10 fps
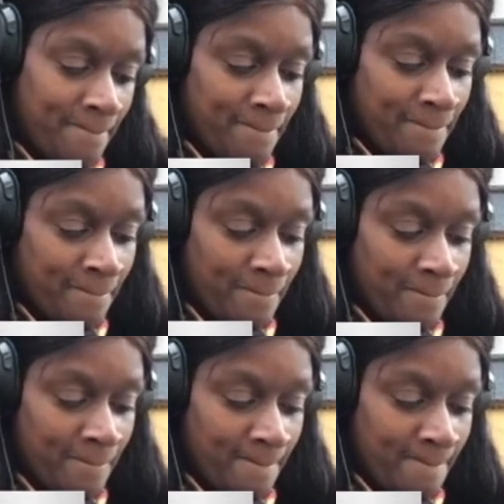
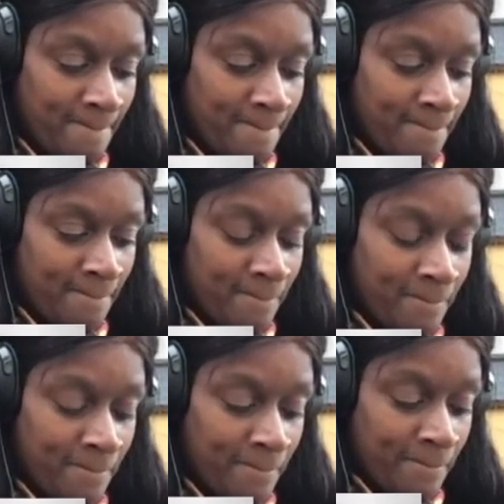
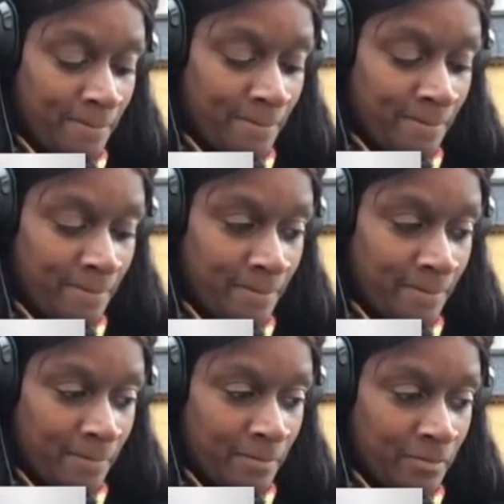
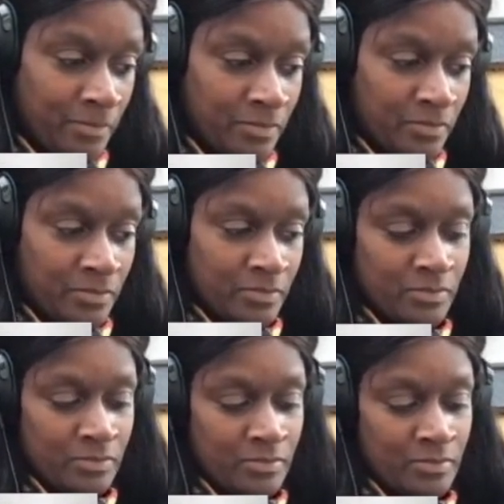
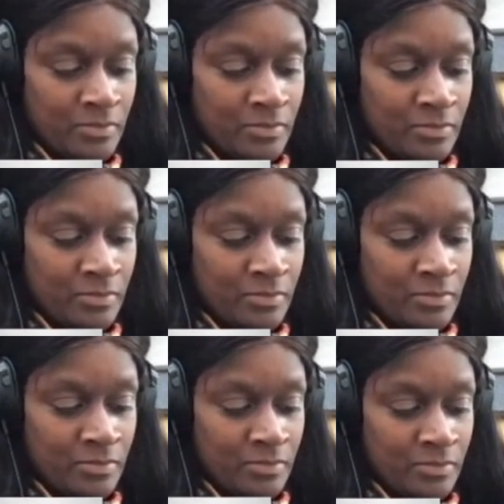
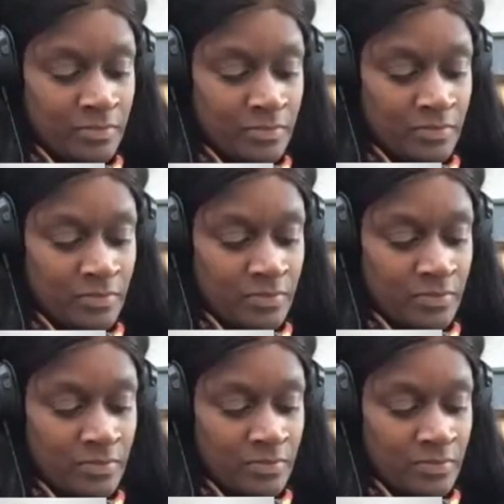
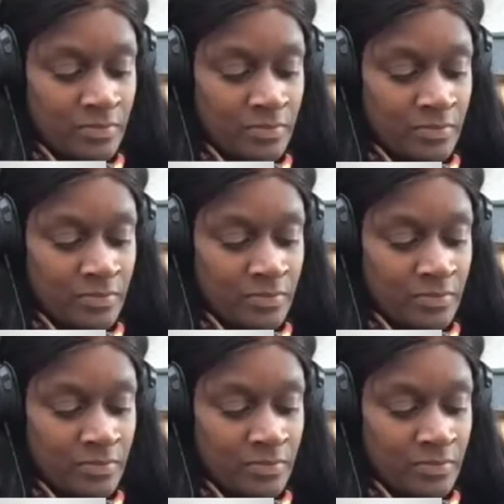This person isn't speaking.